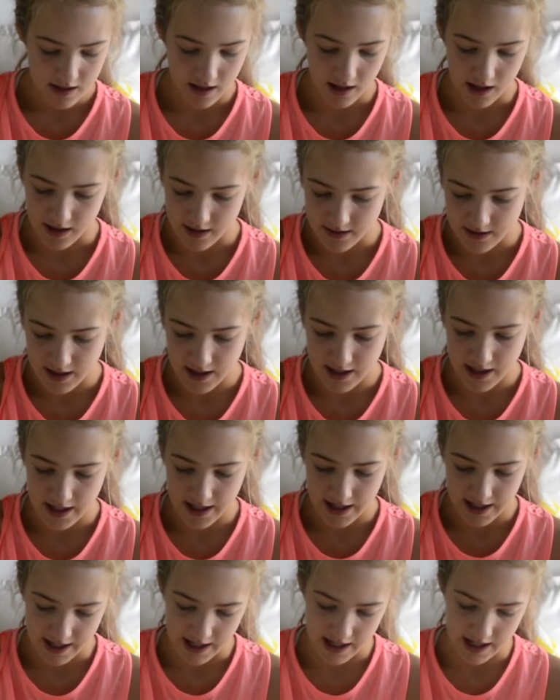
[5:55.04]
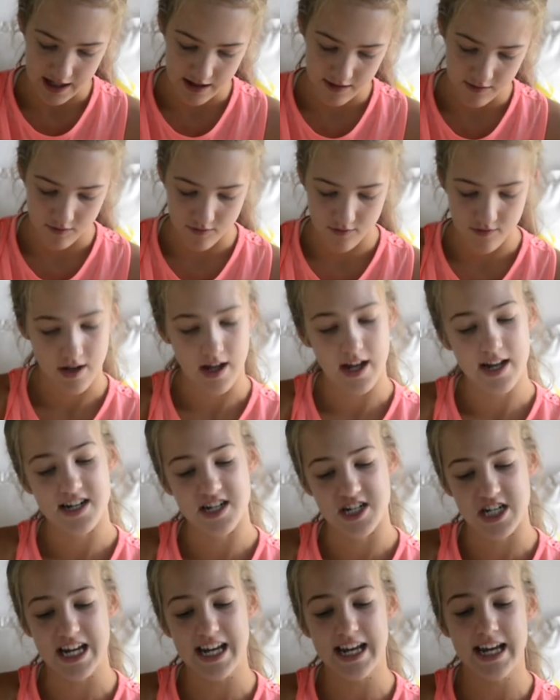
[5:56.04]
And then I have
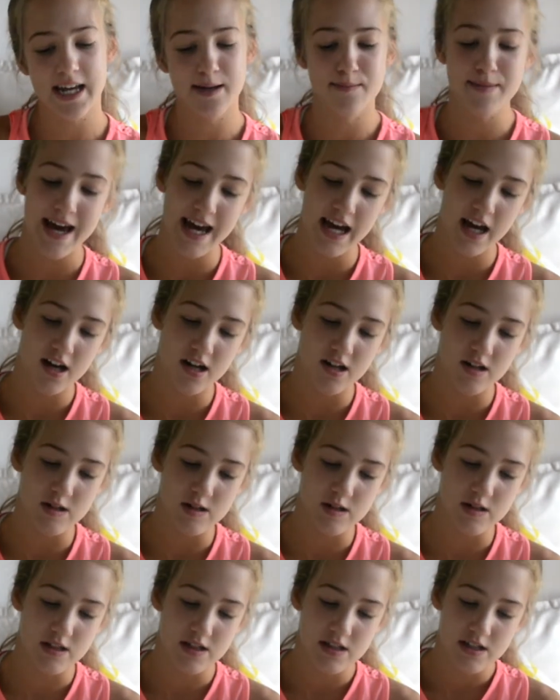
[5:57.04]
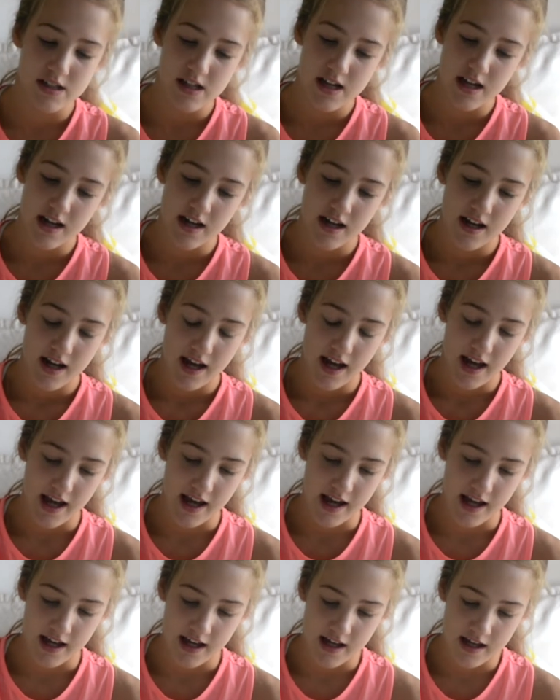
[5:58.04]
Gmail,
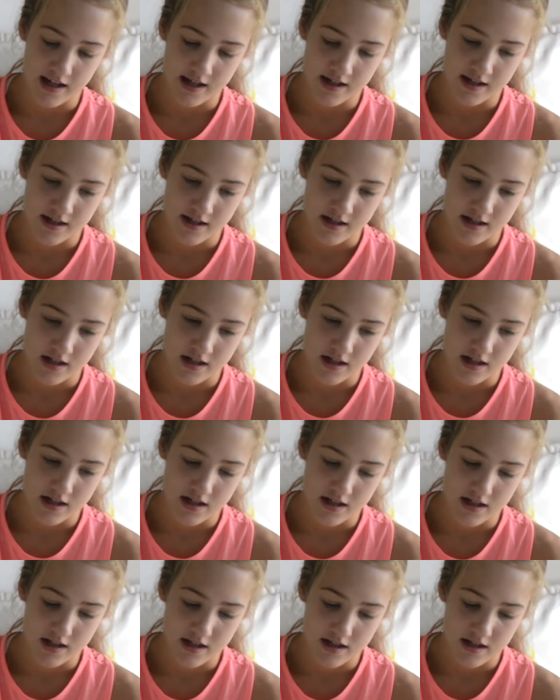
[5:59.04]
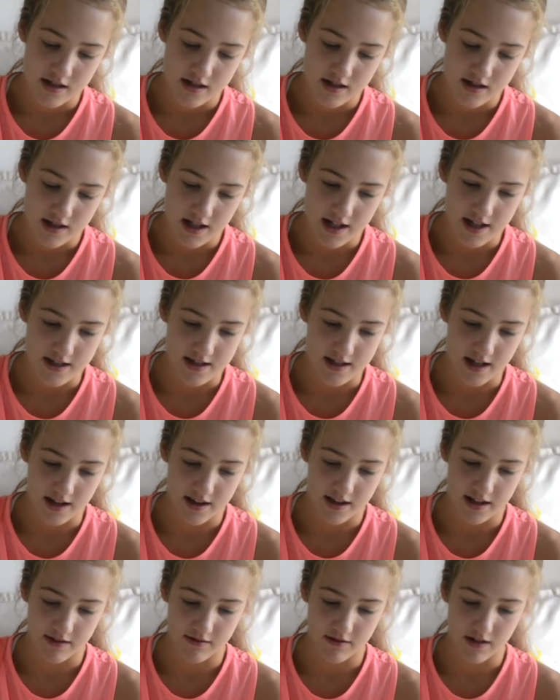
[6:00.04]
and there's
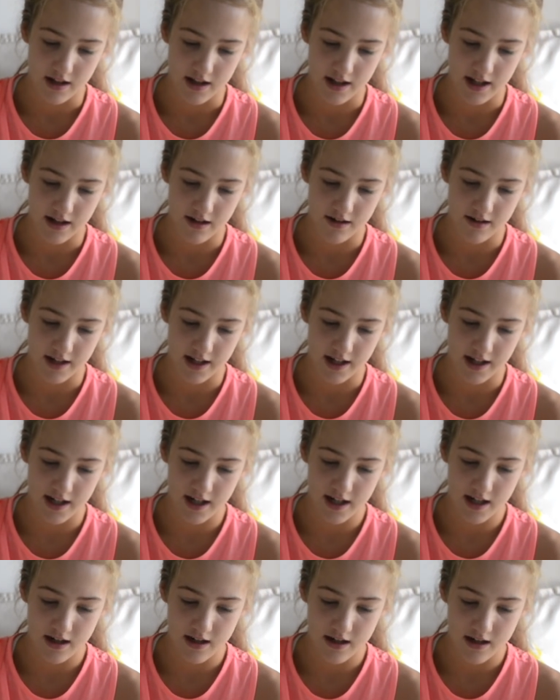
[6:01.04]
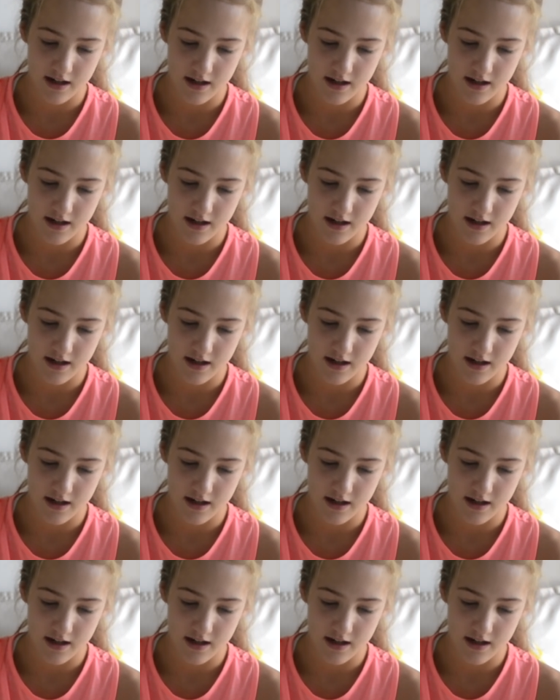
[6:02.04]
nothing really on here.